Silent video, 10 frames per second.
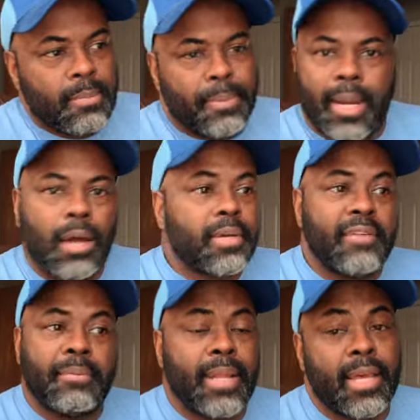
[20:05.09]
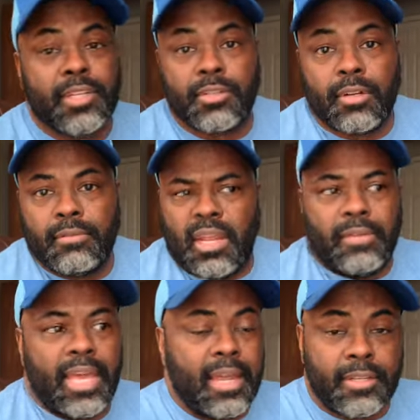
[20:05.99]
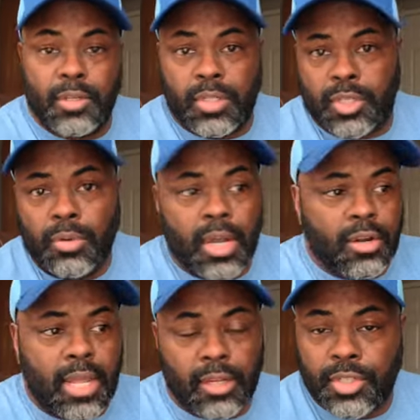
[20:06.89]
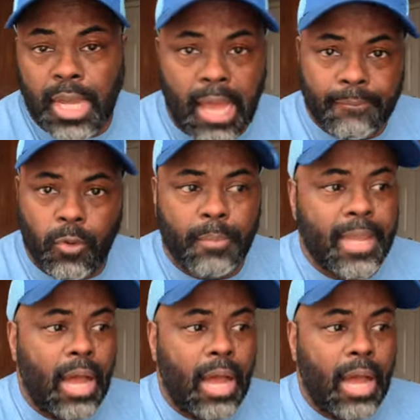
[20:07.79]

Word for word: But I'll give them an extra, you know, they have to do a $200 job for me.